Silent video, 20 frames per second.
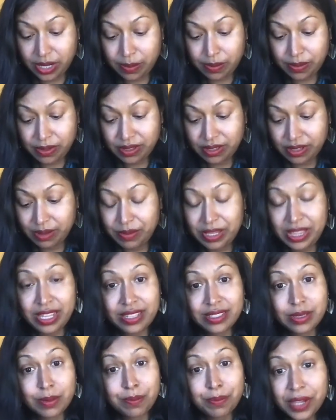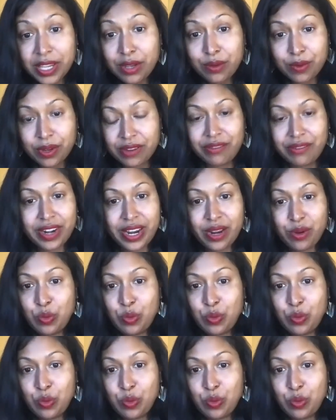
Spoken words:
I mean, that's a big one, right?